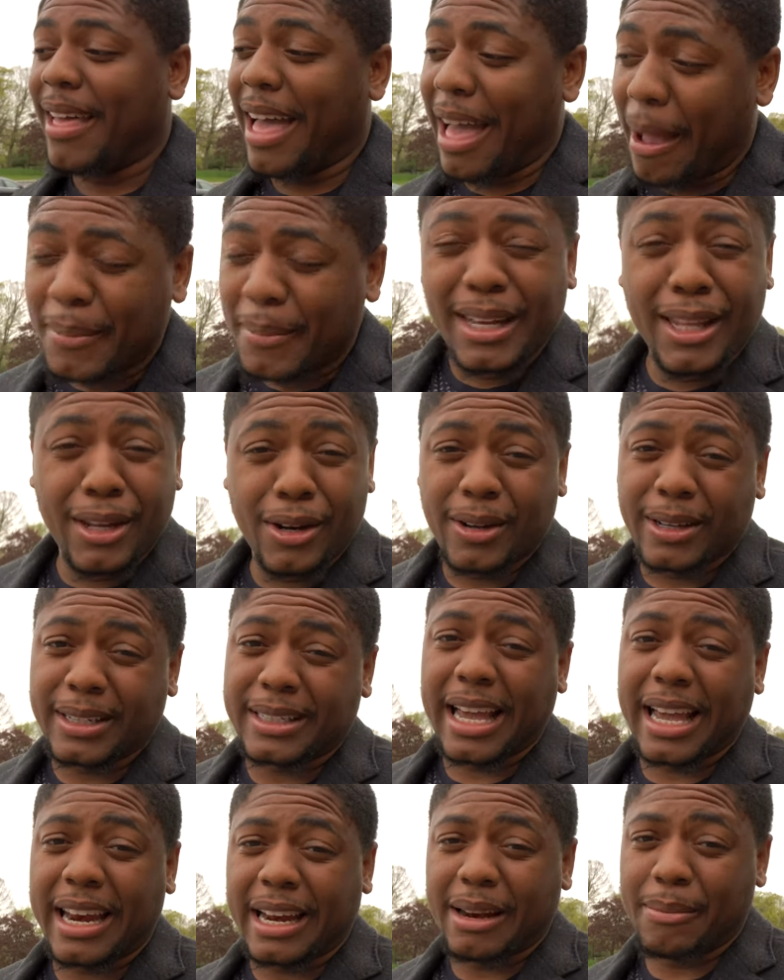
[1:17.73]
I'm a little
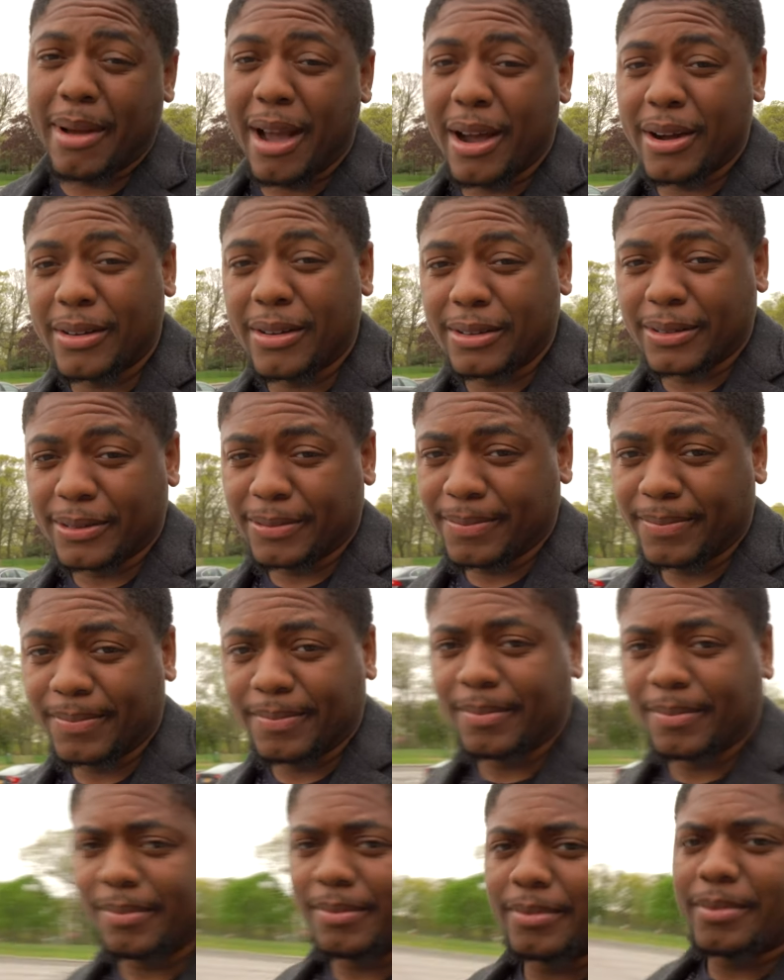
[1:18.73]
excited about.
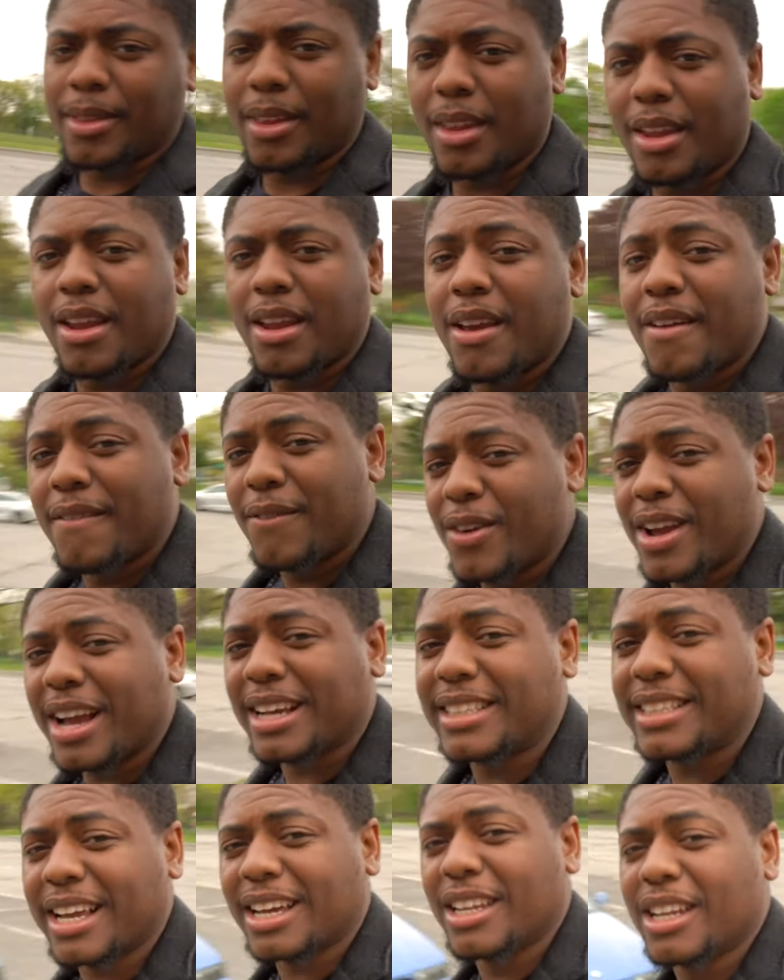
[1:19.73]
You
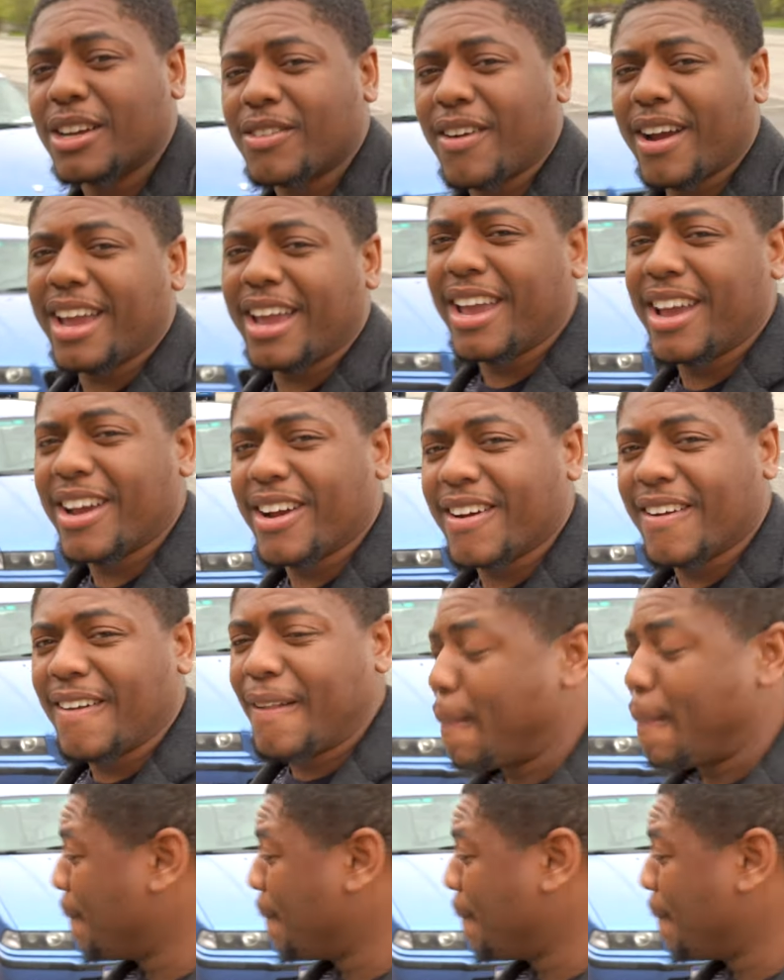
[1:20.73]
guys take a look right here.